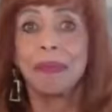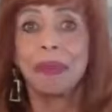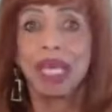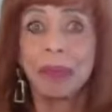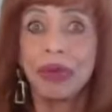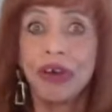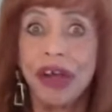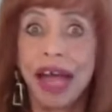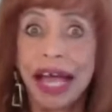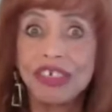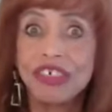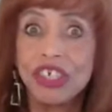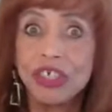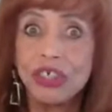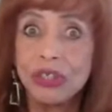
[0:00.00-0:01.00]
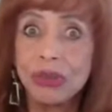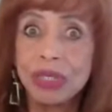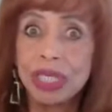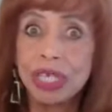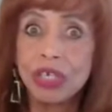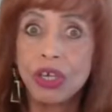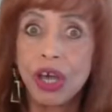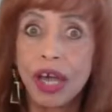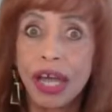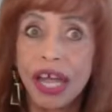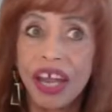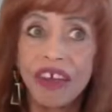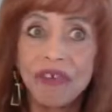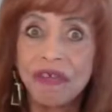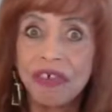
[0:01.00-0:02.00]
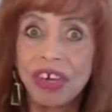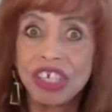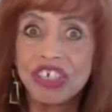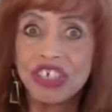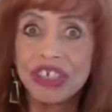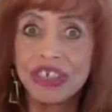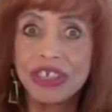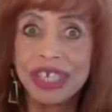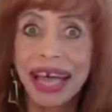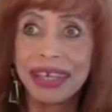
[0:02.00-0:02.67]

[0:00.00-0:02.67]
people are actually using air fresheners.